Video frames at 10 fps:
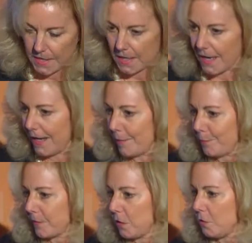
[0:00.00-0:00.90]

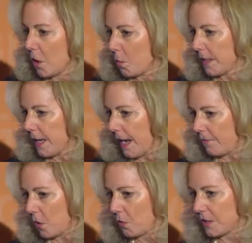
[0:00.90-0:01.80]
You know, we
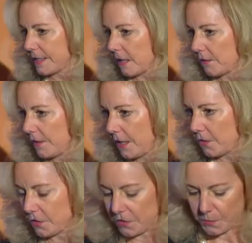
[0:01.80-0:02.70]
have Otis
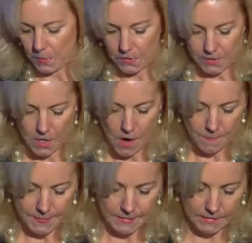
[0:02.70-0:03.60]
Elevators as part of the
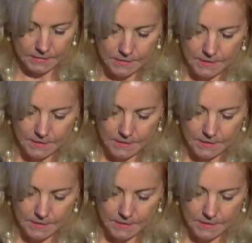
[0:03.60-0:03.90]
company.